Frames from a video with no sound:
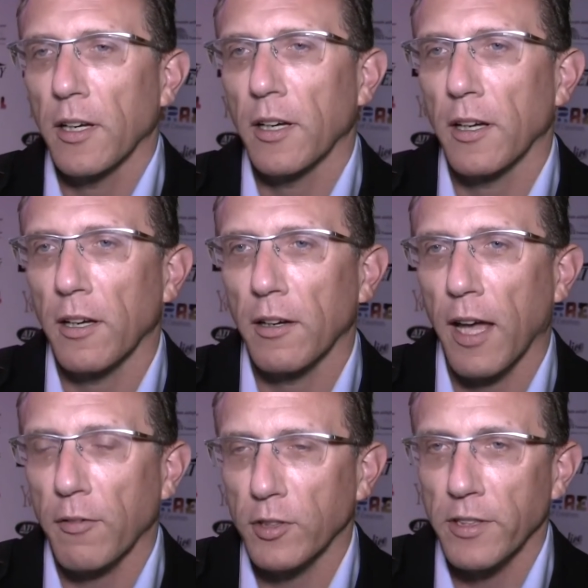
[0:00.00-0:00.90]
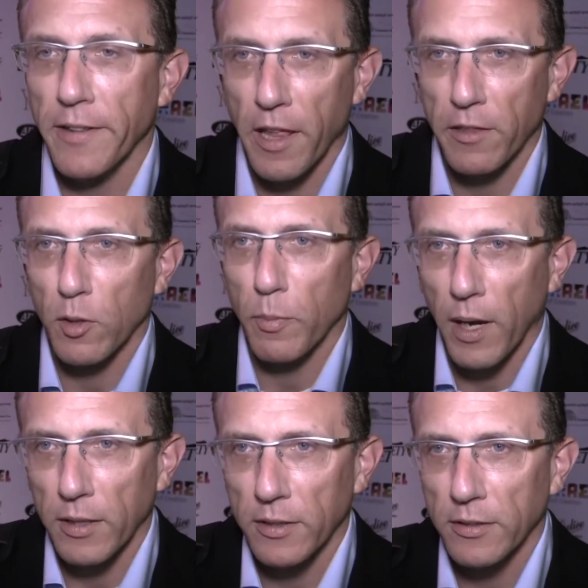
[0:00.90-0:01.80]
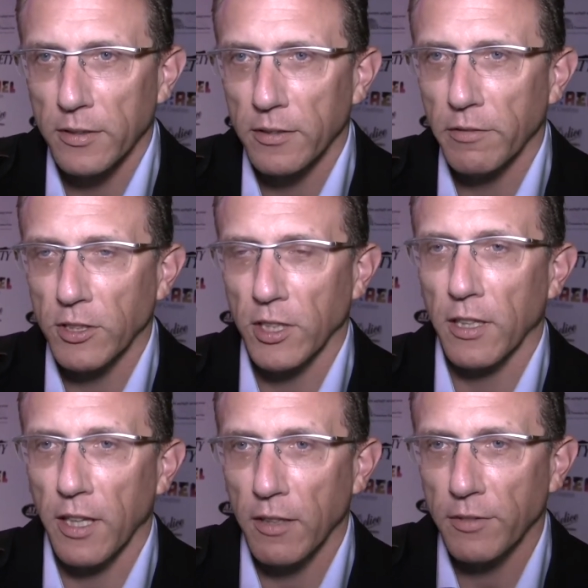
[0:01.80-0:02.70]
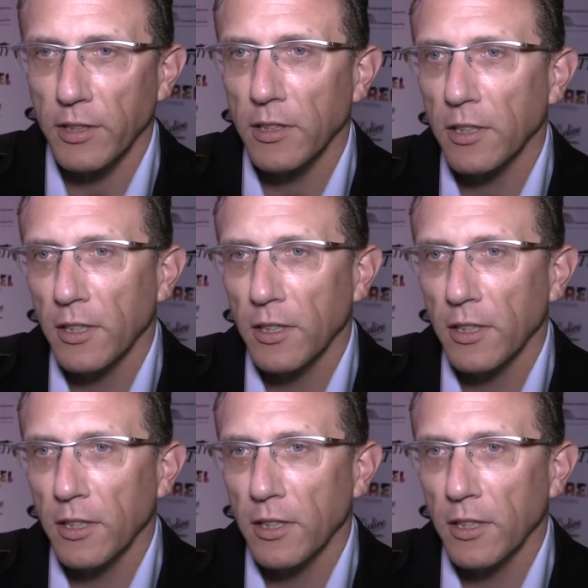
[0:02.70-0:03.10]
after the death of the pilot, Reginald Levy,